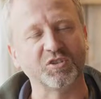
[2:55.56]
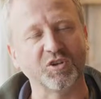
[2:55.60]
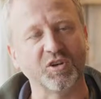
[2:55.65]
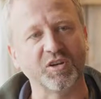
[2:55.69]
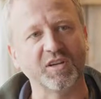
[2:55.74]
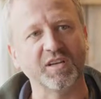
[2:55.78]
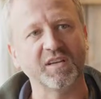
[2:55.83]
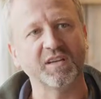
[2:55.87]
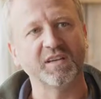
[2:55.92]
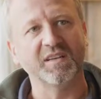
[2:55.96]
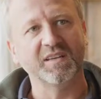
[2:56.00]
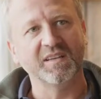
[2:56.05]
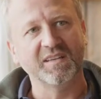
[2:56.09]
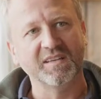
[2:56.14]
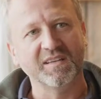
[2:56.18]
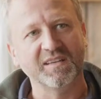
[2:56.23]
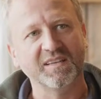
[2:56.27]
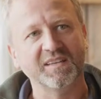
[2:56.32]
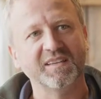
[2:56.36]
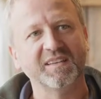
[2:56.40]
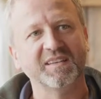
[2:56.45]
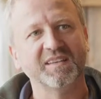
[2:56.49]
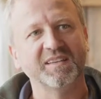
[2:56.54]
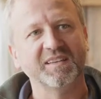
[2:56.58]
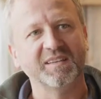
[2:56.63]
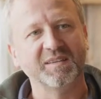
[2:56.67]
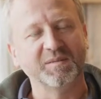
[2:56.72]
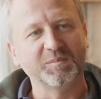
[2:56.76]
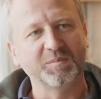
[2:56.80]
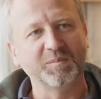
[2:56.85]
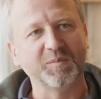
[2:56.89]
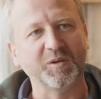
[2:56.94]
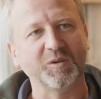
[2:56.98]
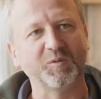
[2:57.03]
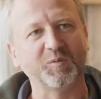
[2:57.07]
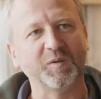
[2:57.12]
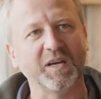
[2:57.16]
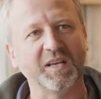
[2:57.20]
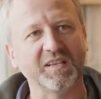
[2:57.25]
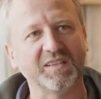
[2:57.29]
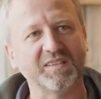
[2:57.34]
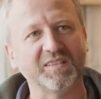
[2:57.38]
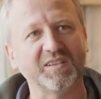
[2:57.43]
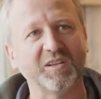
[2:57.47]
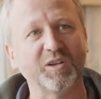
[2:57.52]
journey, but we
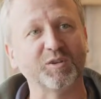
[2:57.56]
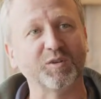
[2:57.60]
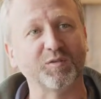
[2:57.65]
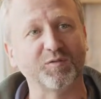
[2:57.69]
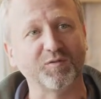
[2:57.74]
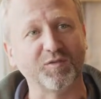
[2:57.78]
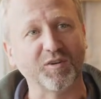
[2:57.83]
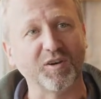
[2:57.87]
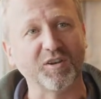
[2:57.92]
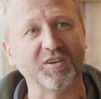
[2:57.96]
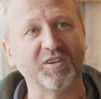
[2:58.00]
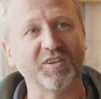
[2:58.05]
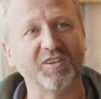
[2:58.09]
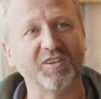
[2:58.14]
had a lot of fun